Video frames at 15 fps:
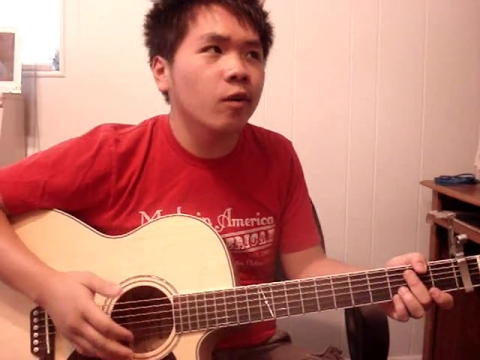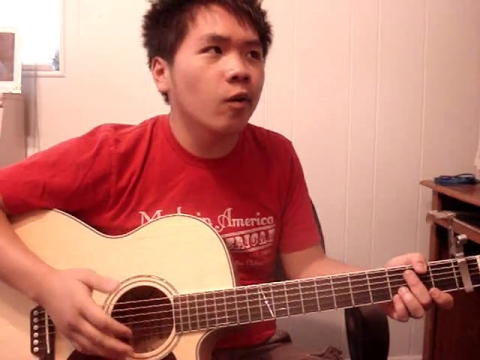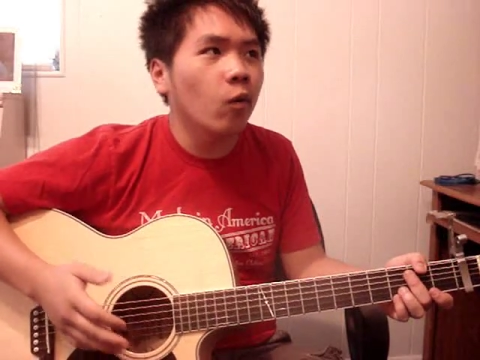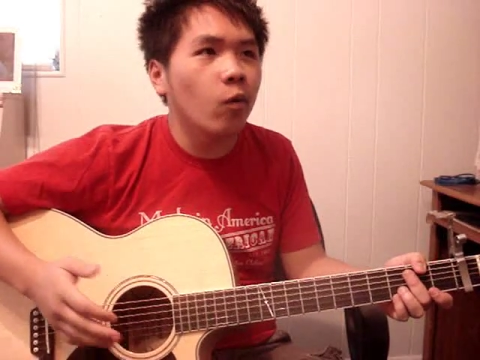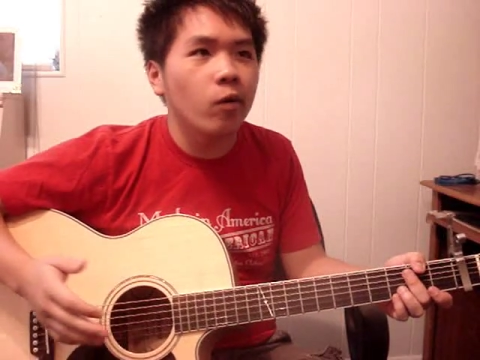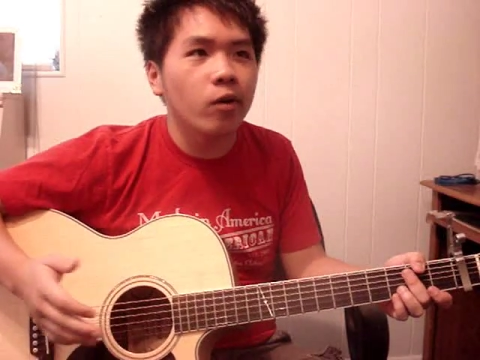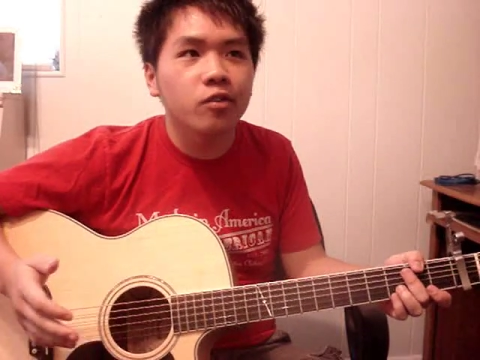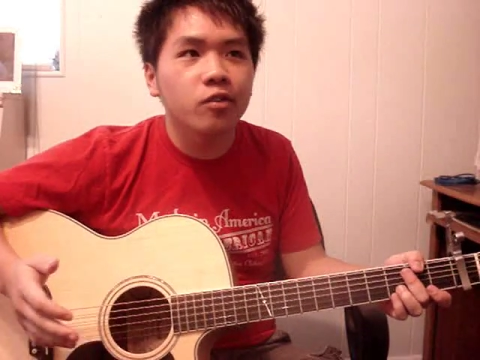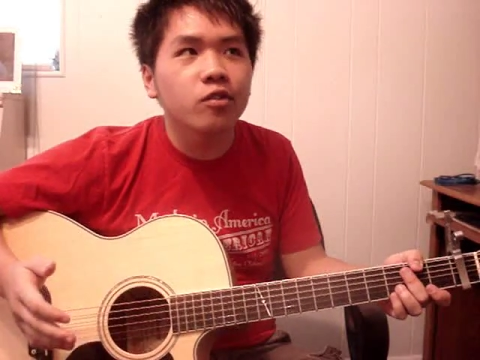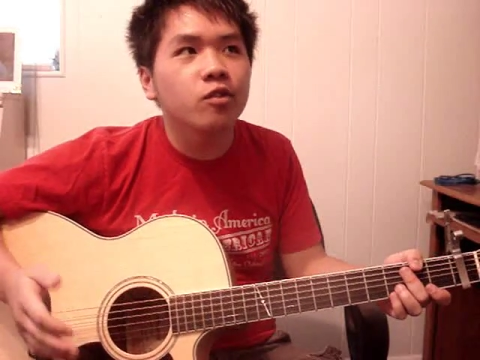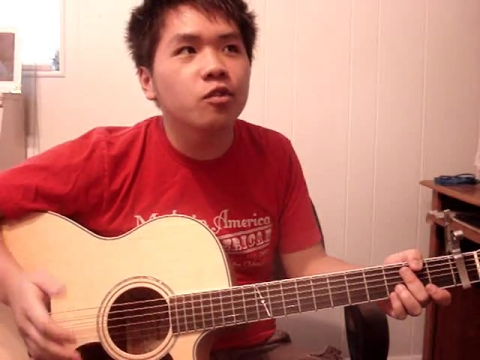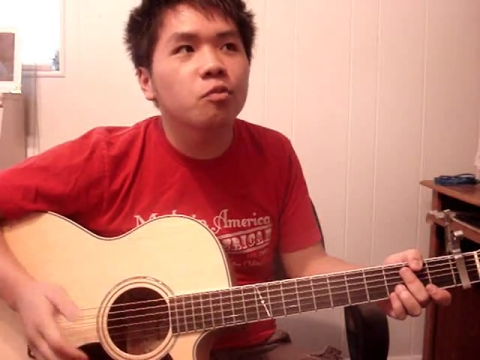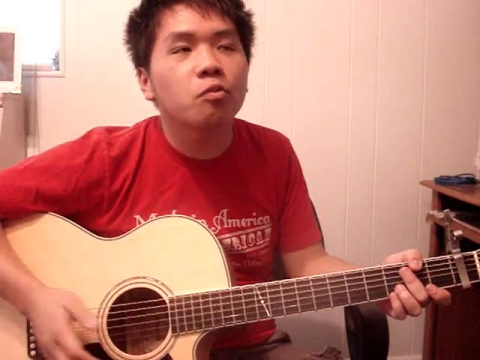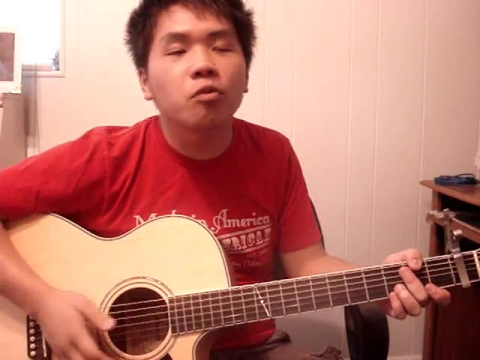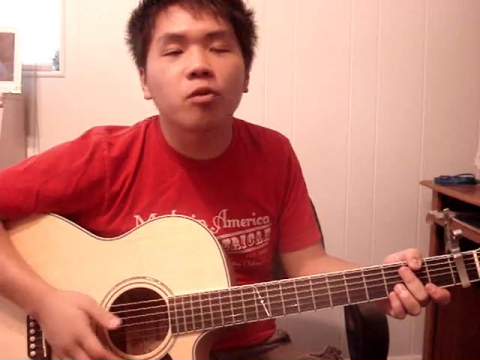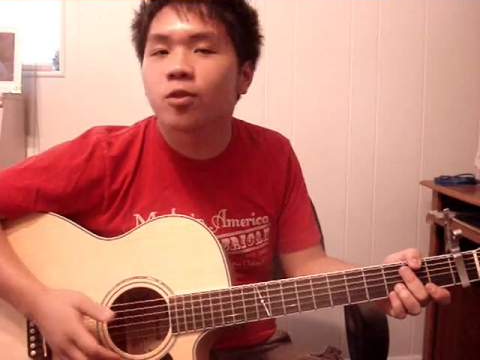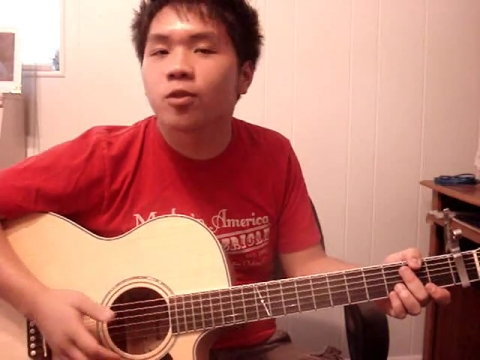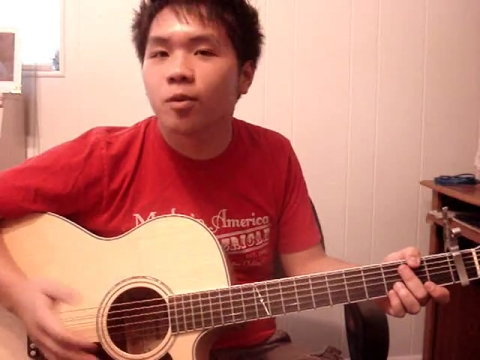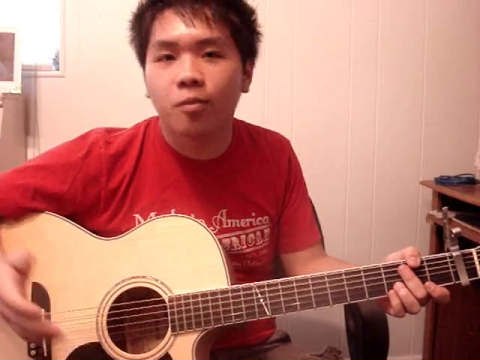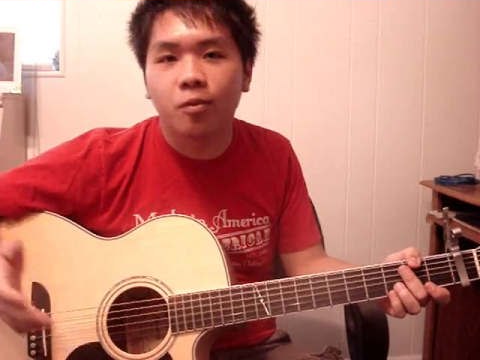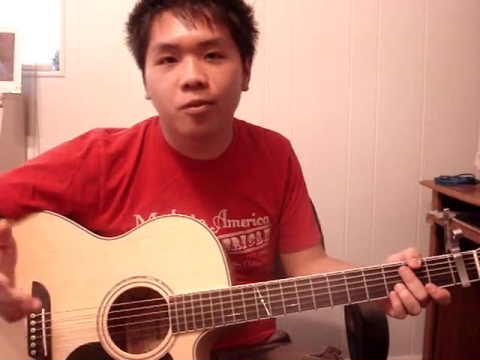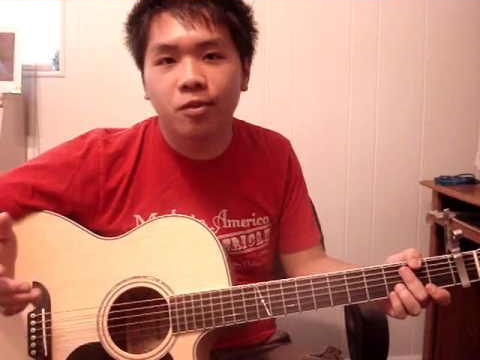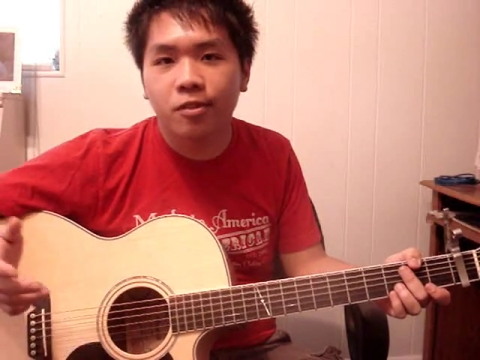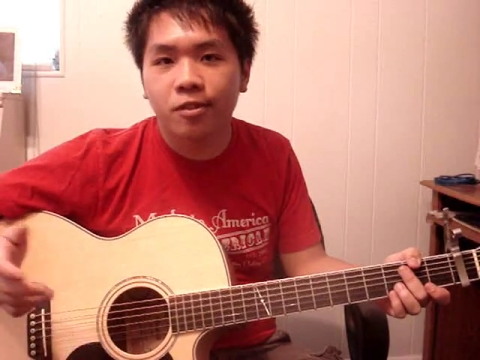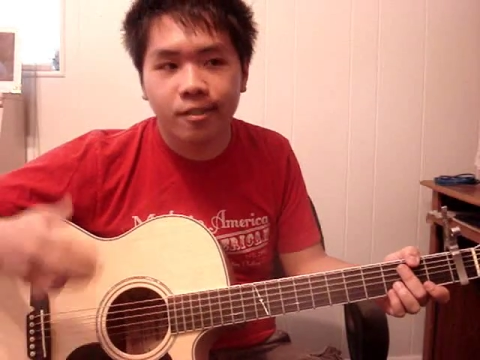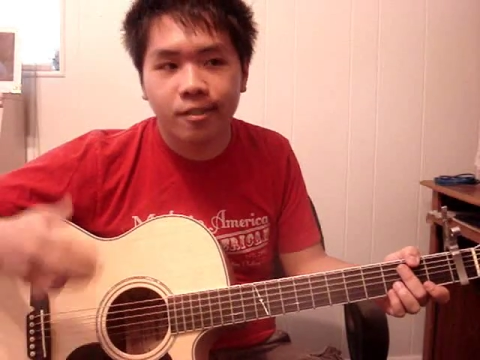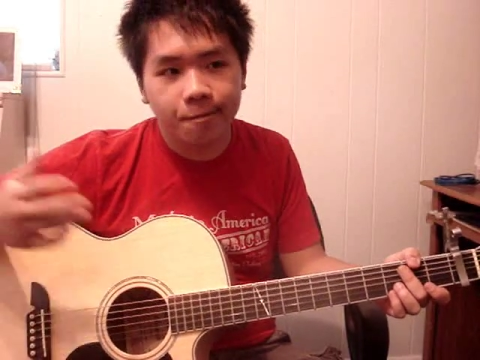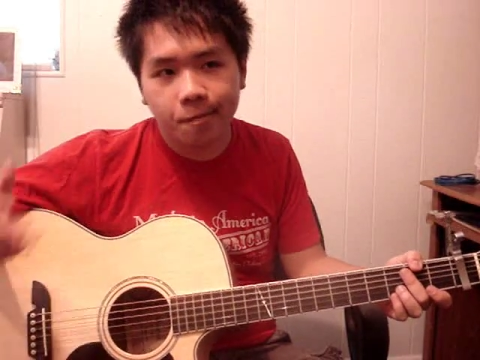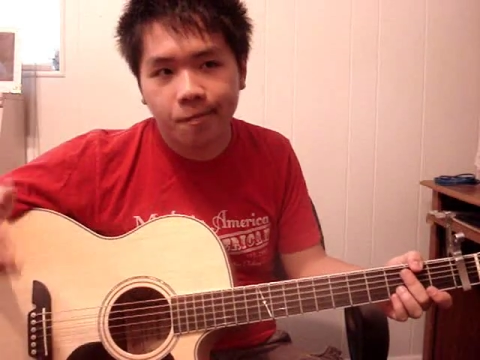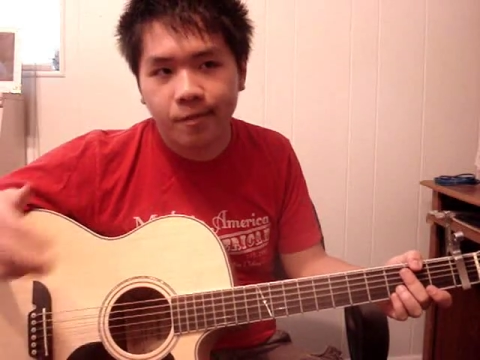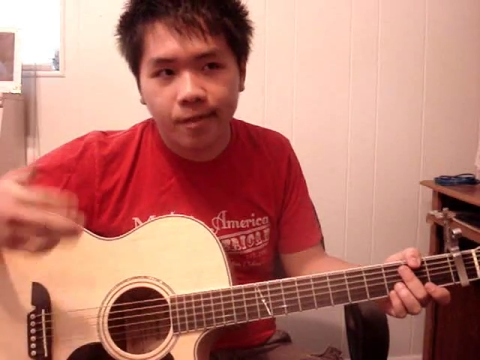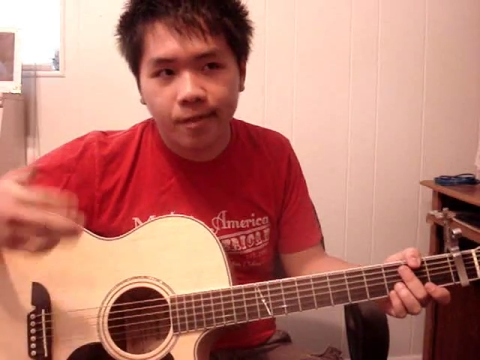chorus, it's pretty simple. Just